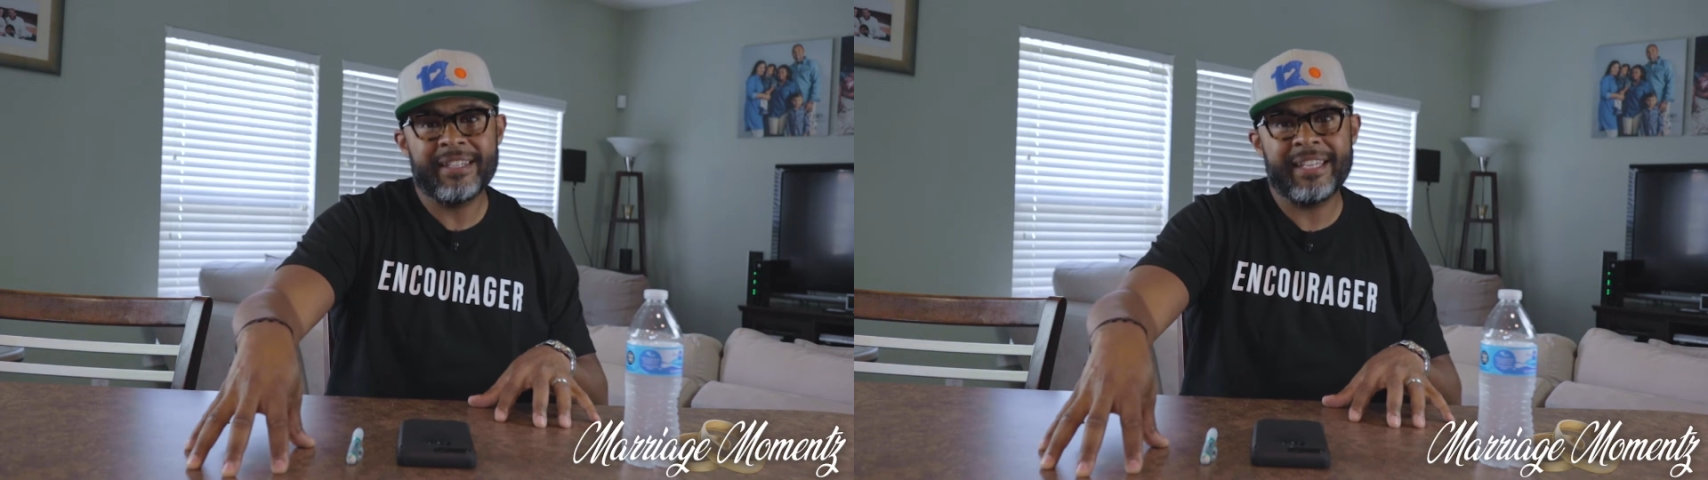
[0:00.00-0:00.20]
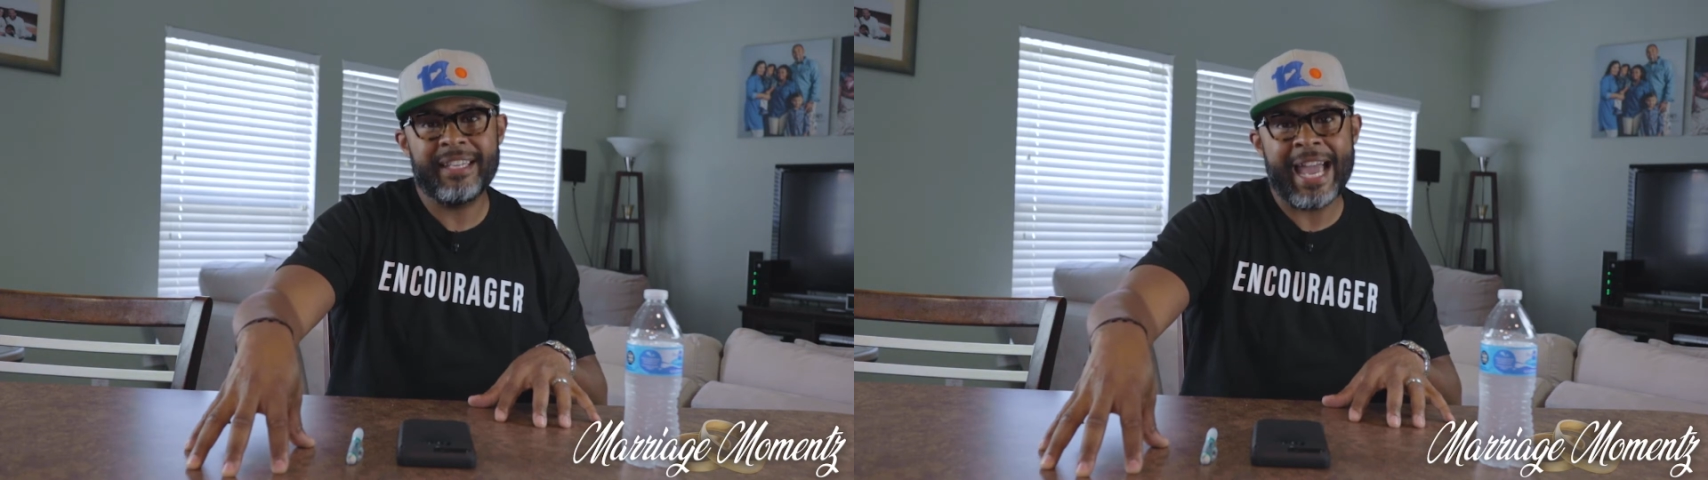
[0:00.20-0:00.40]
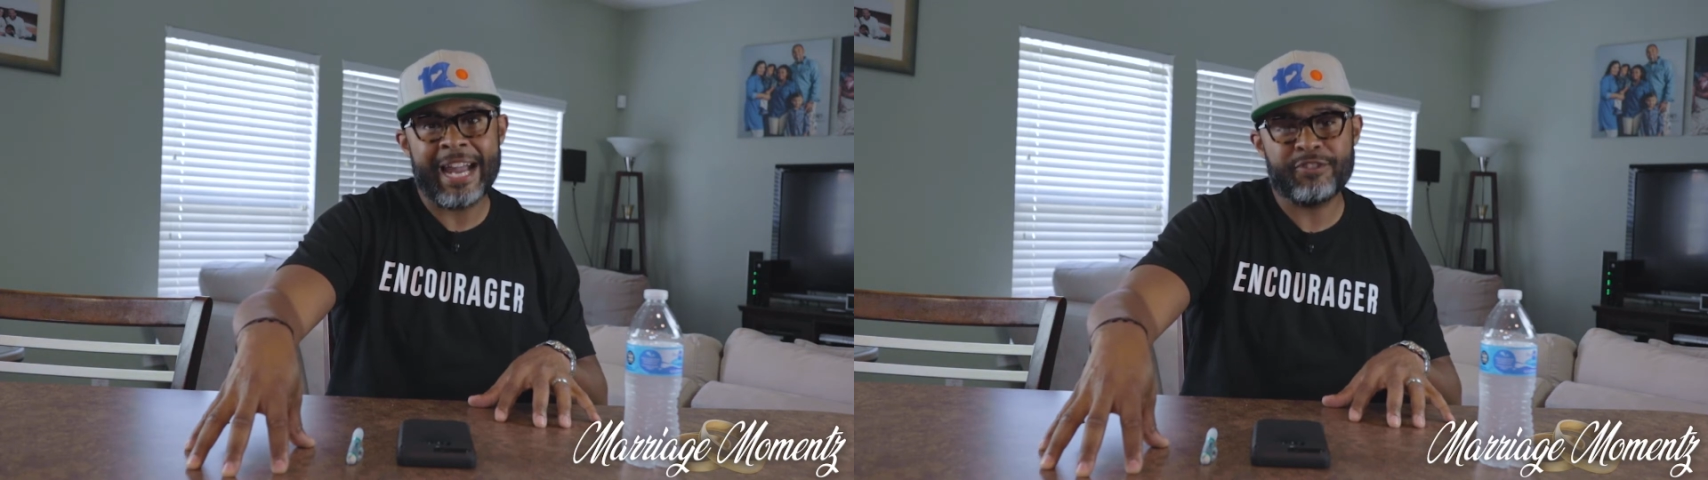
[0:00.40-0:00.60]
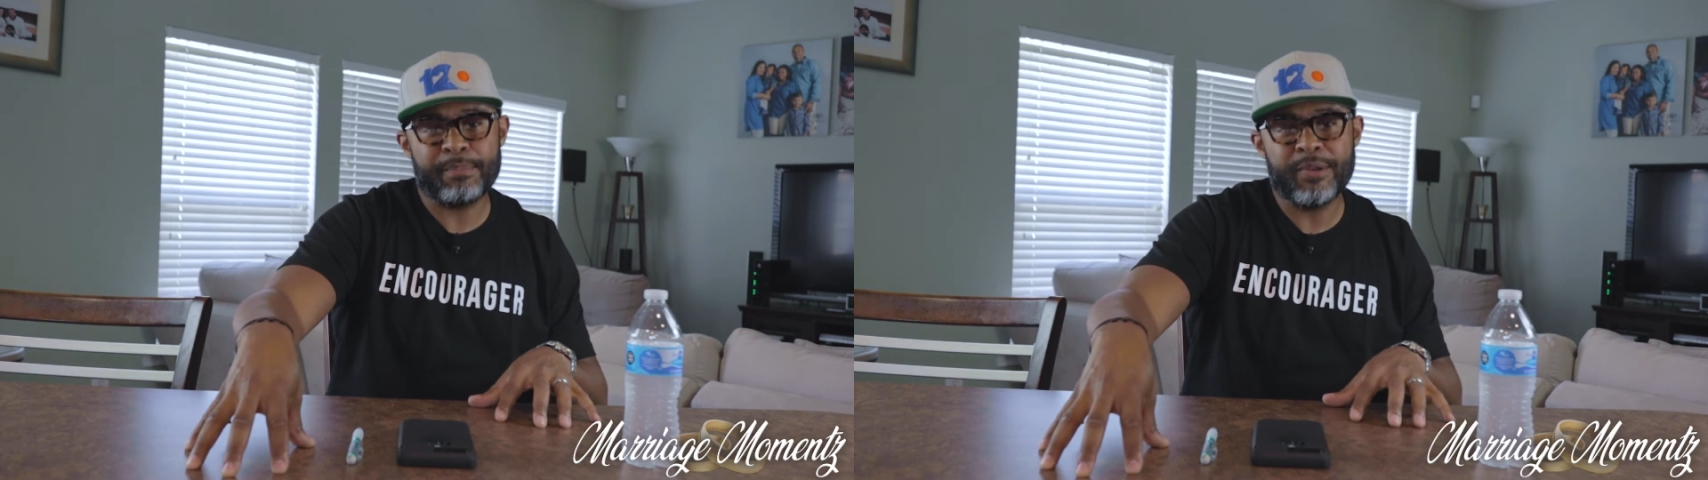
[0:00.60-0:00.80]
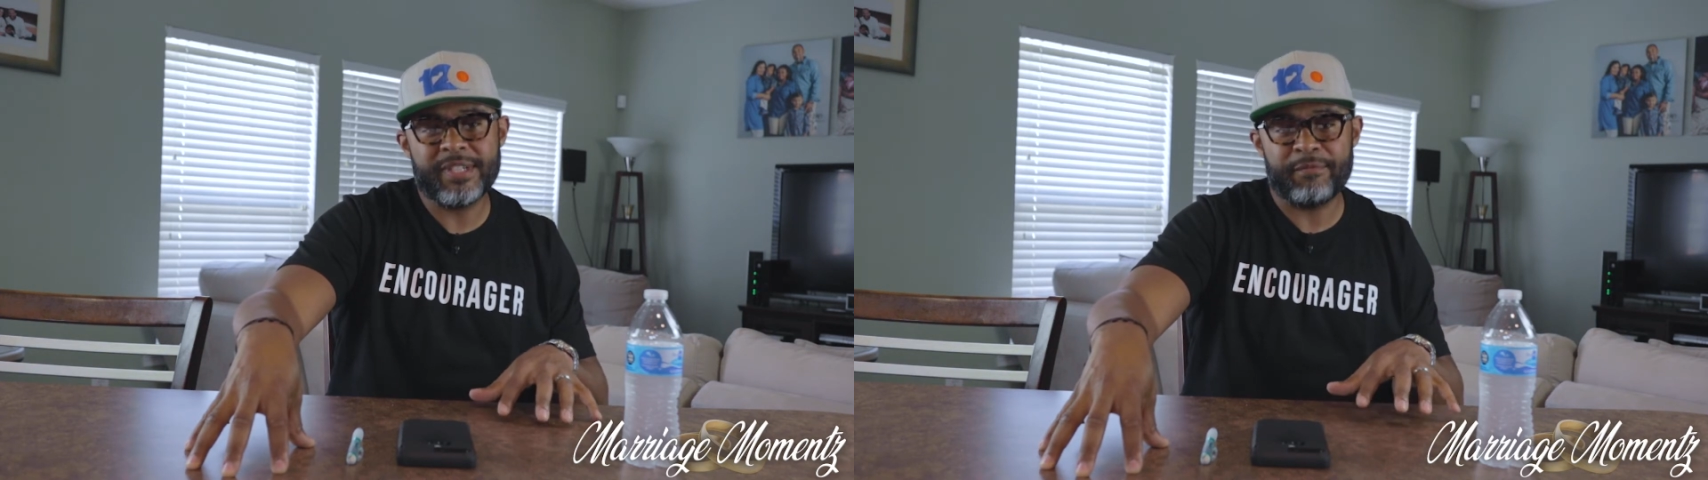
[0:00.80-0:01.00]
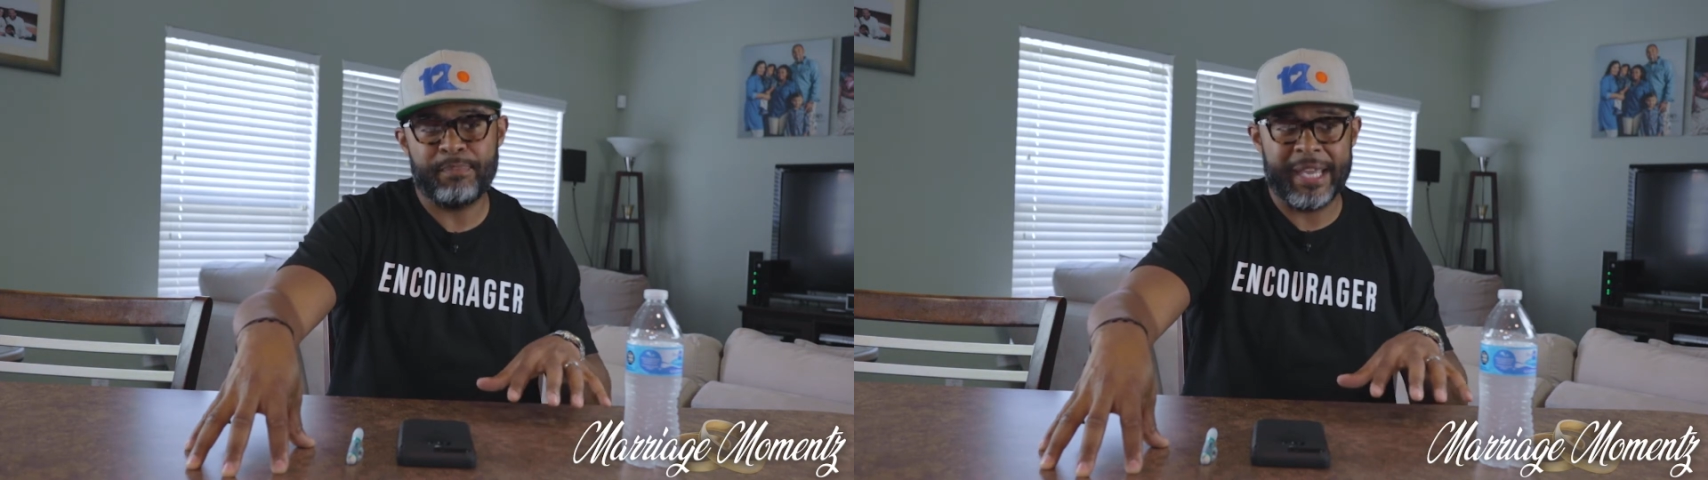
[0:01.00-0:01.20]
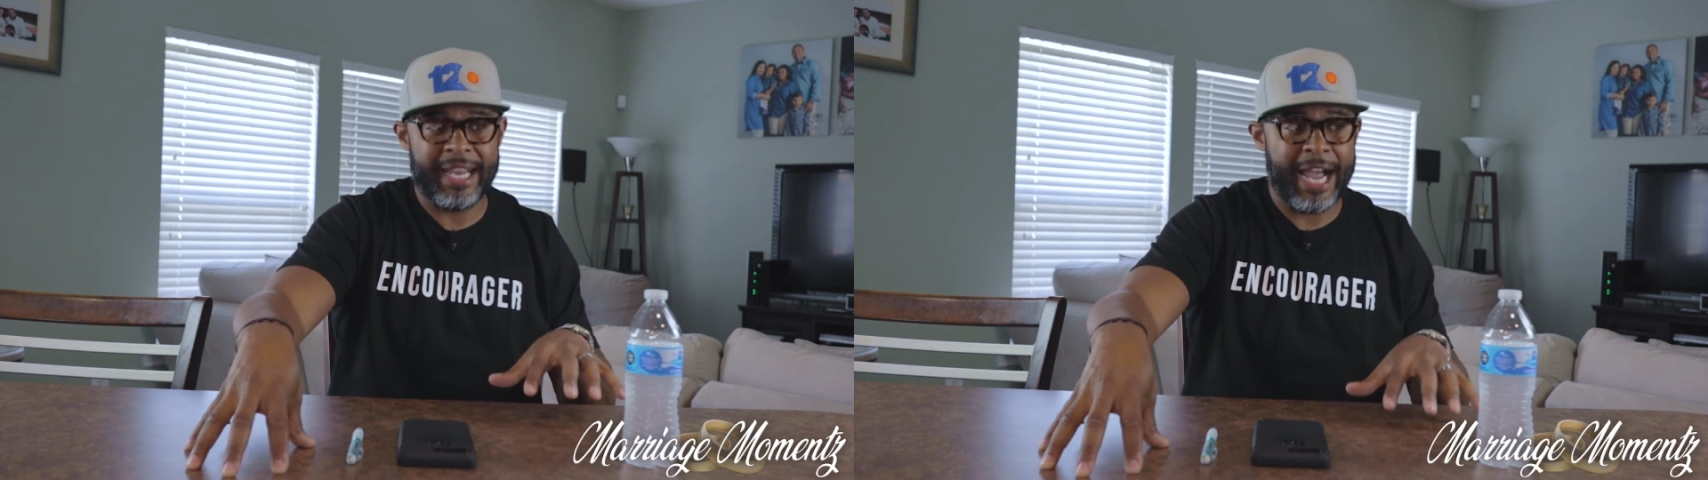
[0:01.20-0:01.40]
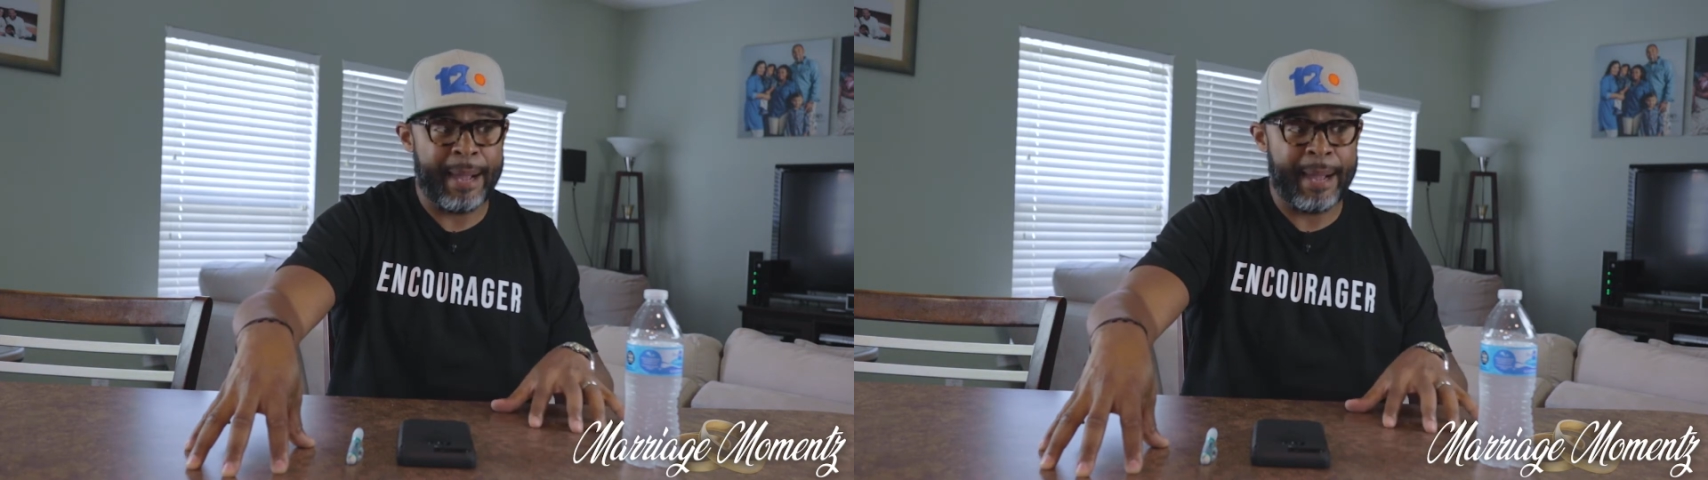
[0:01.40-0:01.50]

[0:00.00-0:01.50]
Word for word: the attributes of being